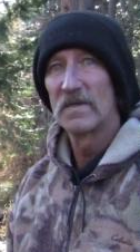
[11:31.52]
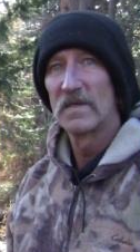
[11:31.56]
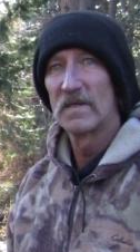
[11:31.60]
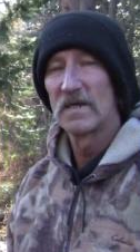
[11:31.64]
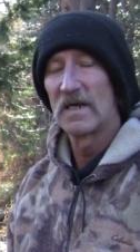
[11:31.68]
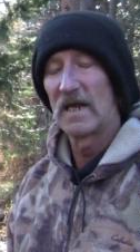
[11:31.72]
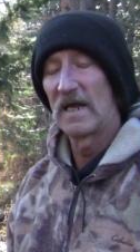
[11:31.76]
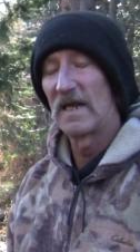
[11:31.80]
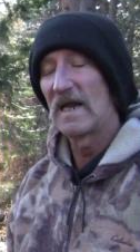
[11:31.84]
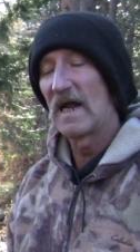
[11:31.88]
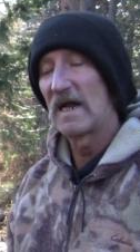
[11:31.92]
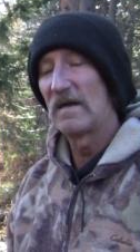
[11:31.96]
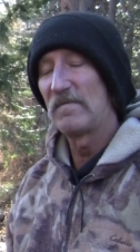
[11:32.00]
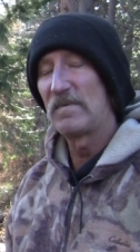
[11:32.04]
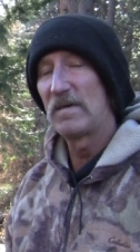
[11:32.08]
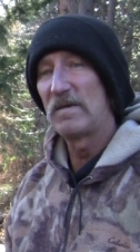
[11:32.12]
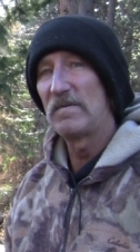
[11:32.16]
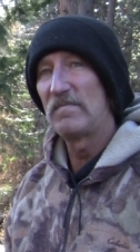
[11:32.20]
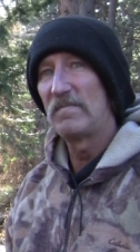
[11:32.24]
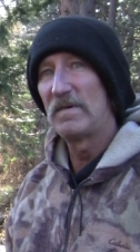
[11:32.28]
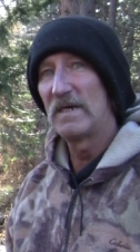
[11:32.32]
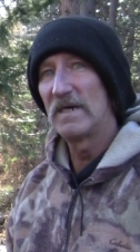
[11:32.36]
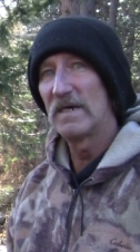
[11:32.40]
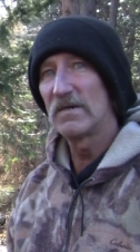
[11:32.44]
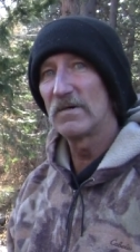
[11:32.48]
Can I be
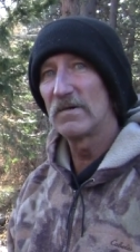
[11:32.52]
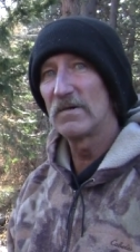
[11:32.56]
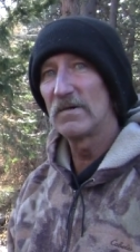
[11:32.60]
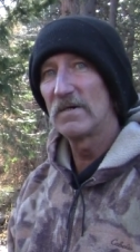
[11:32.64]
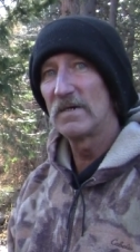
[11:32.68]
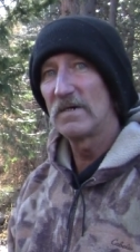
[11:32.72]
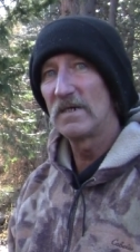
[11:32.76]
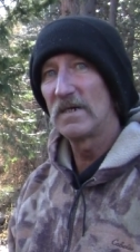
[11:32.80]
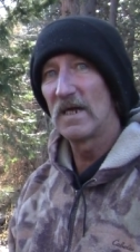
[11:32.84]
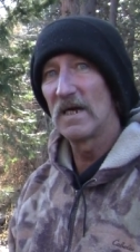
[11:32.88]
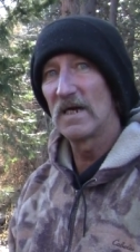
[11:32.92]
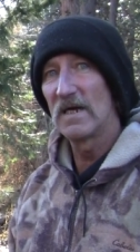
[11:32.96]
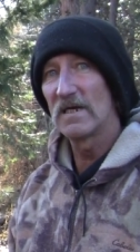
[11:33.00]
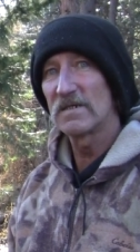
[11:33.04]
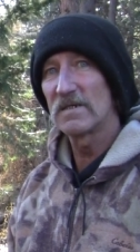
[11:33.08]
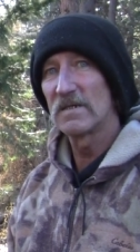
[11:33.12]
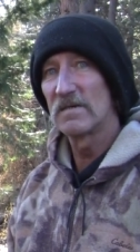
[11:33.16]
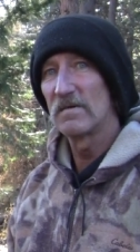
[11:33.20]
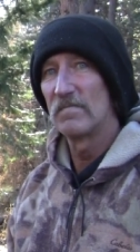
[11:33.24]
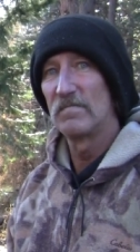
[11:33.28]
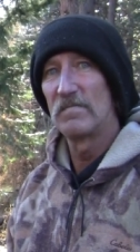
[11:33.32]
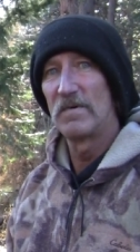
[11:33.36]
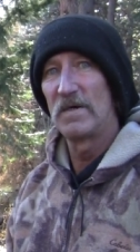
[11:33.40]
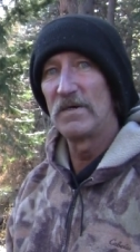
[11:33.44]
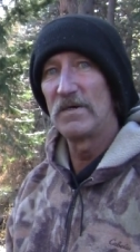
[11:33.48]
bitter? Yes,
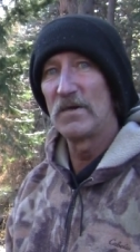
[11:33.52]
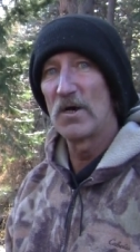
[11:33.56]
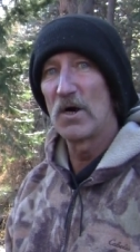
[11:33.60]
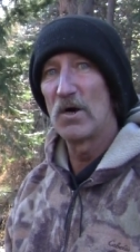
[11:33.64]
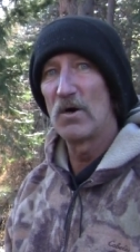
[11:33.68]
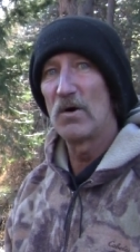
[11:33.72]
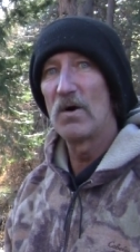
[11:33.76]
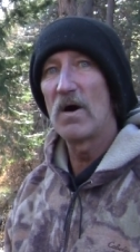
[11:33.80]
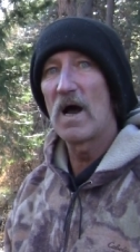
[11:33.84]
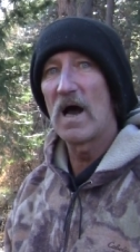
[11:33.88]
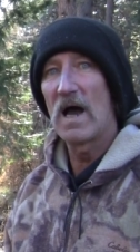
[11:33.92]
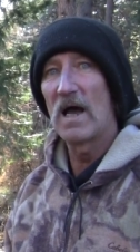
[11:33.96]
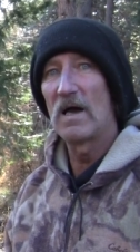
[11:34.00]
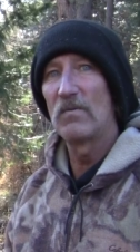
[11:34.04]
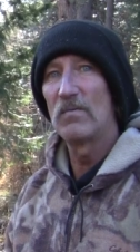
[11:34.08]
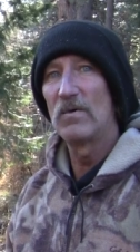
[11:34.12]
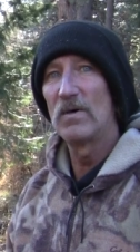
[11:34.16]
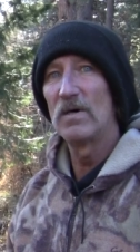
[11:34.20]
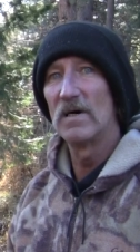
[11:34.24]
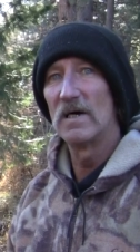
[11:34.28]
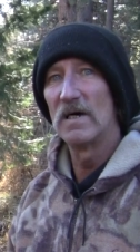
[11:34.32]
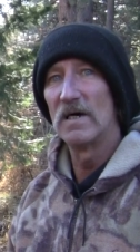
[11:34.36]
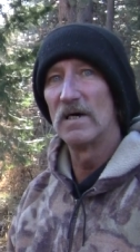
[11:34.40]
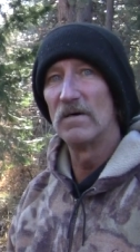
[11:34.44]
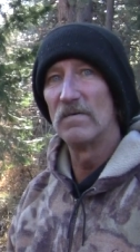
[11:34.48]
but no, I
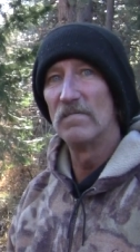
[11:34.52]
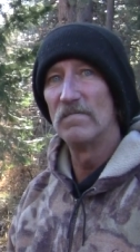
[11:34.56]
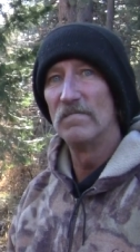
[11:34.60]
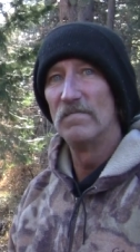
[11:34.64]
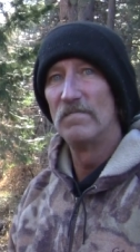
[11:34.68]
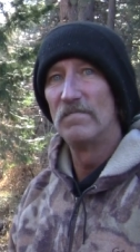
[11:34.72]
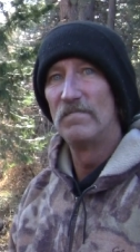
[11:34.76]
will help.